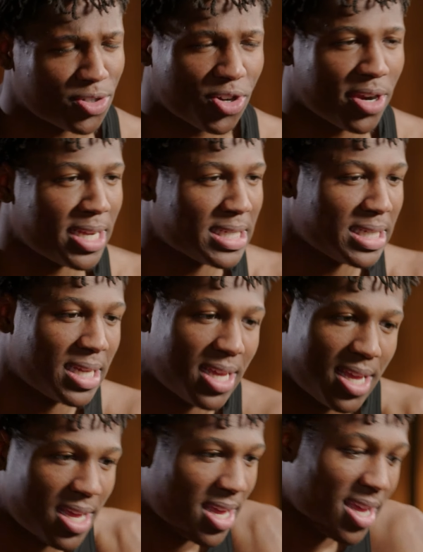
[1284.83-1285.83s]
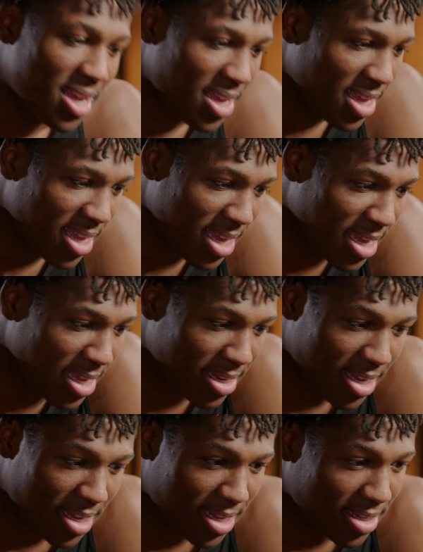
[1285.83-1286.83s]
It's crazy,
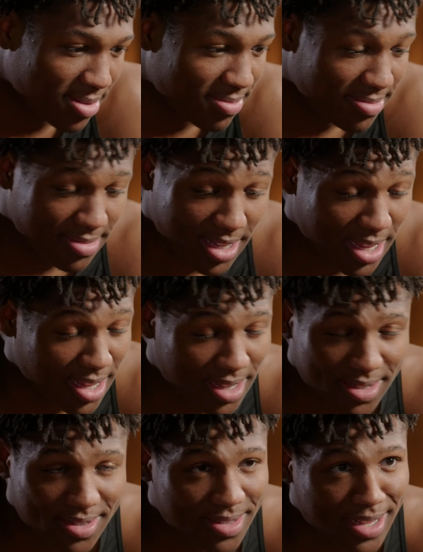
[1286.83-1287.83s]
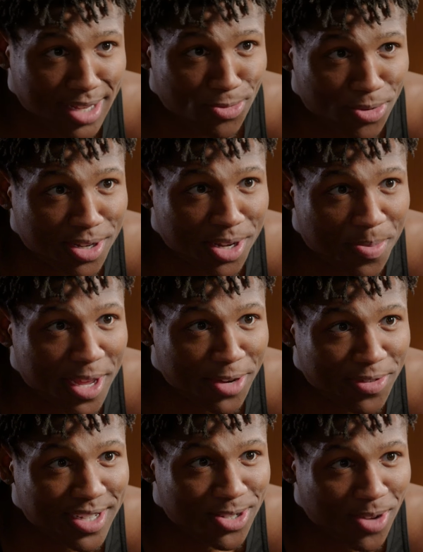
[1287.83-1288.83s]
and uh, yeah, that's one of the
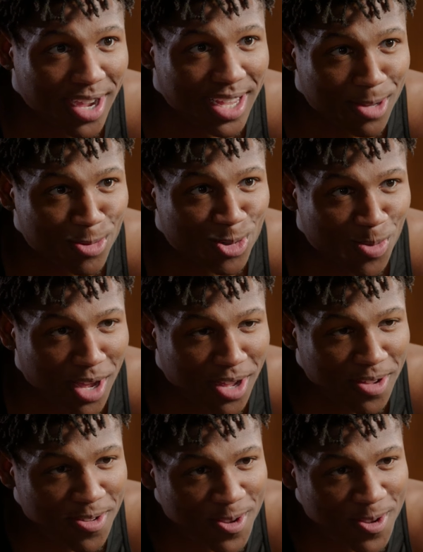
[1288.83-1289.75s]
main reasons why I keep a smile.